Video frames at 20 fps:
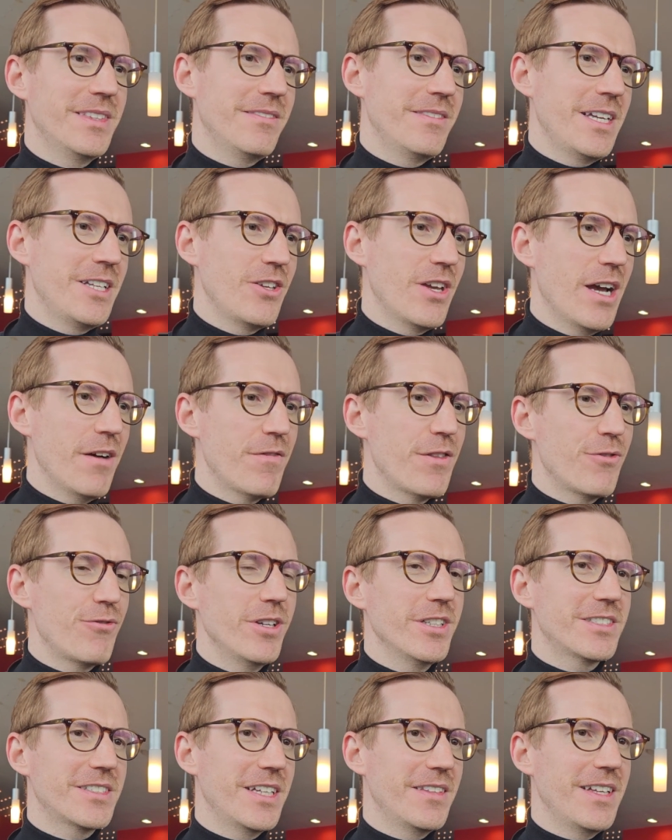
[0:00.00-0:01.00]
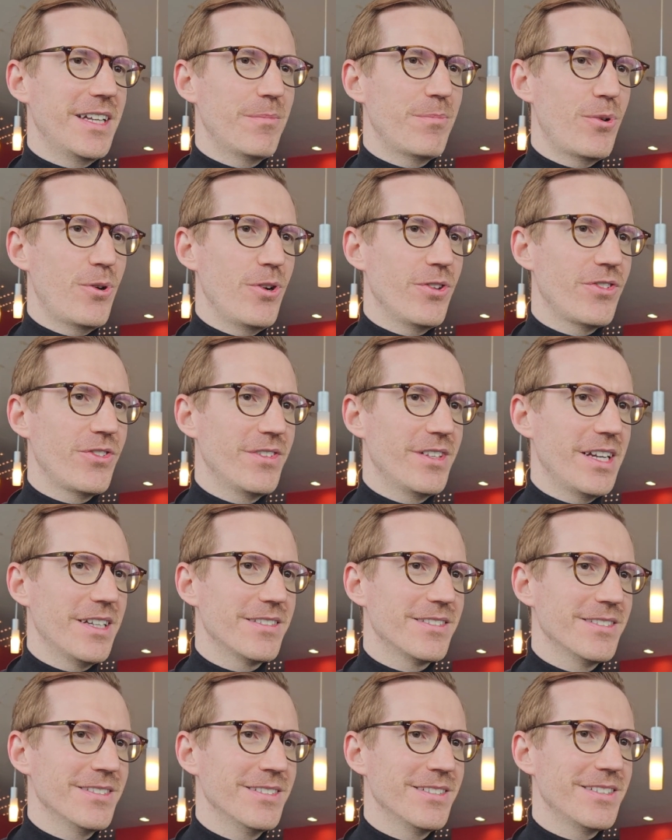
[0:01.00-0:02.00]
Then you have the risk that that person
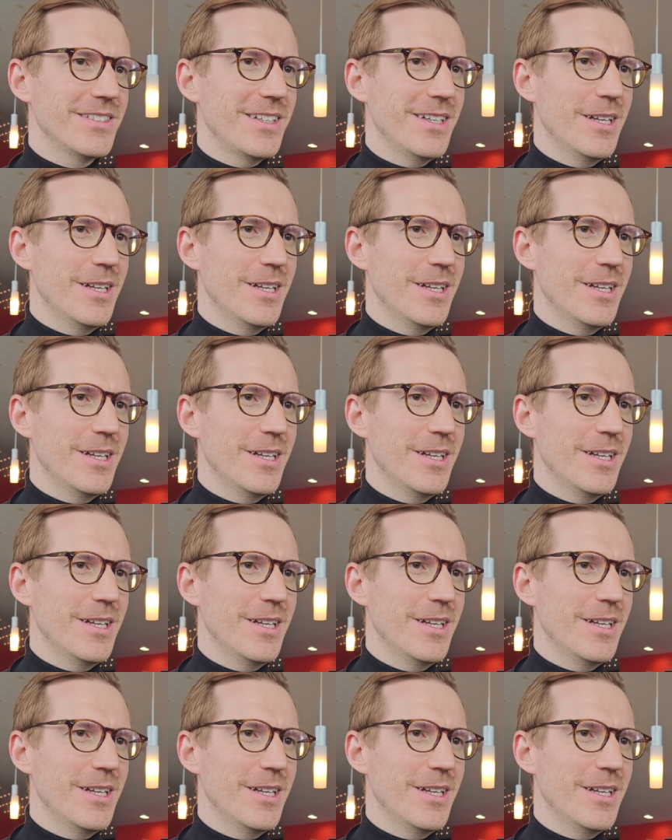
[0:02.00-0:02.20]
doesn't